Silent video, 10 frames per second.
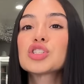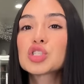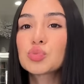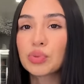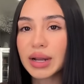
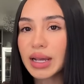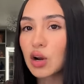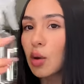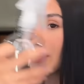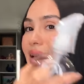spray it
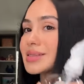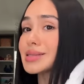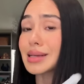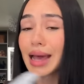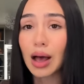on my
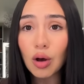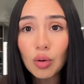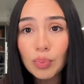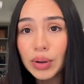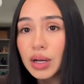
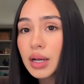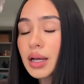scalp,